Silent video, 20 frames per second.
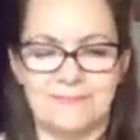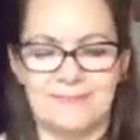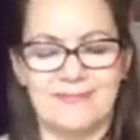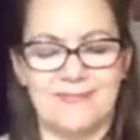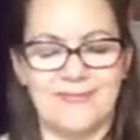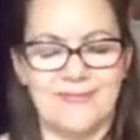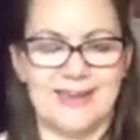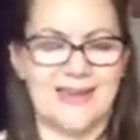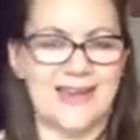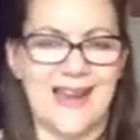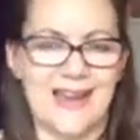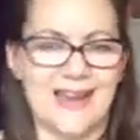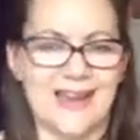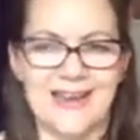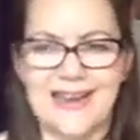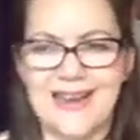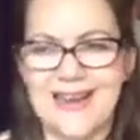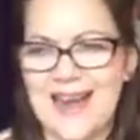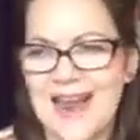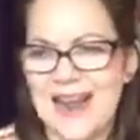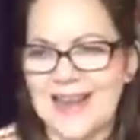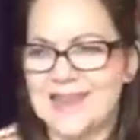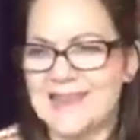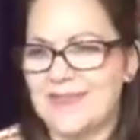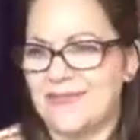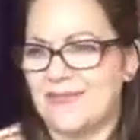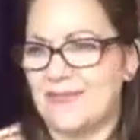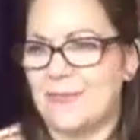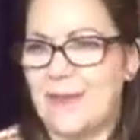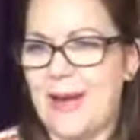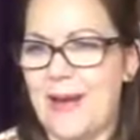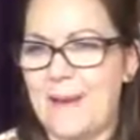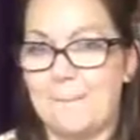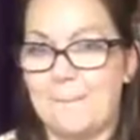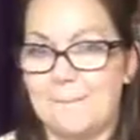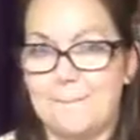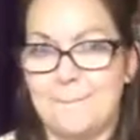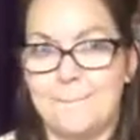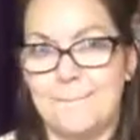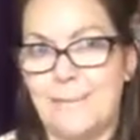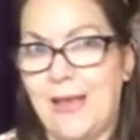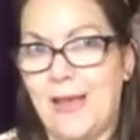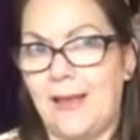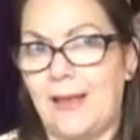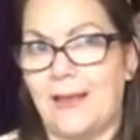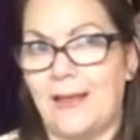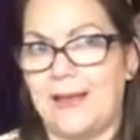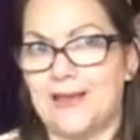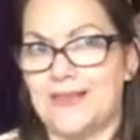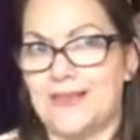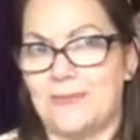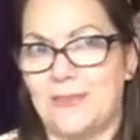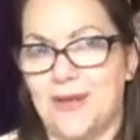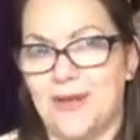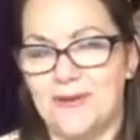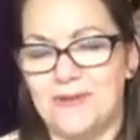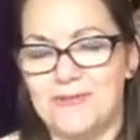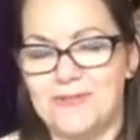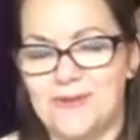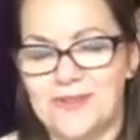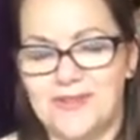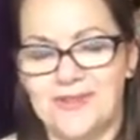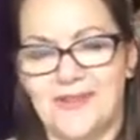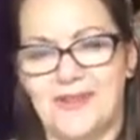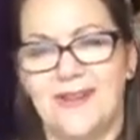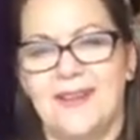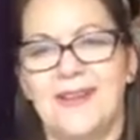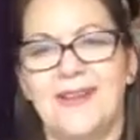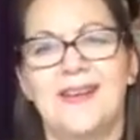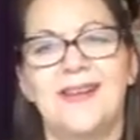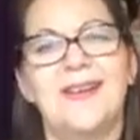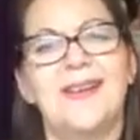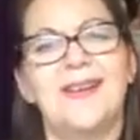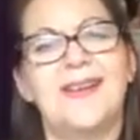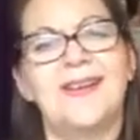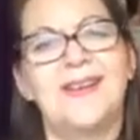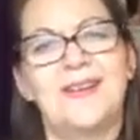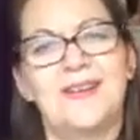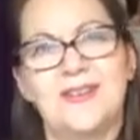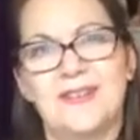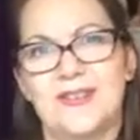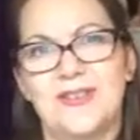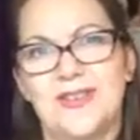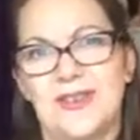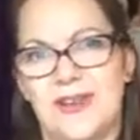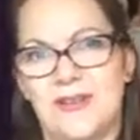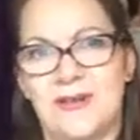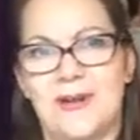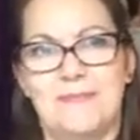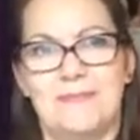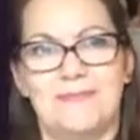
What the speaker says: negative about me, I suppose. Because